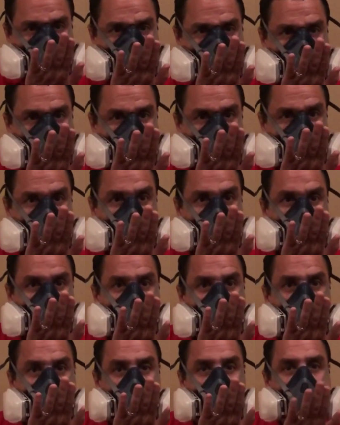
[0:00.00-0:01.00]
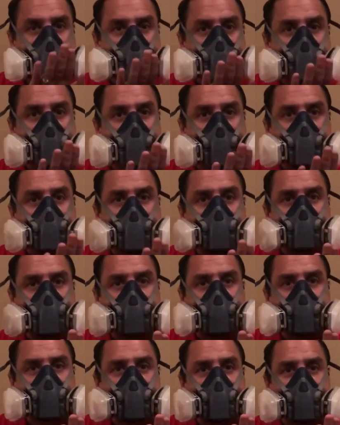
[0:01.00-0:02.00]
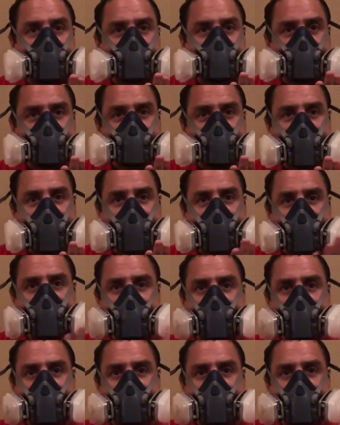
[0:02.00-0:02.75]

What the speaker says: And I'm going to blow out slightly.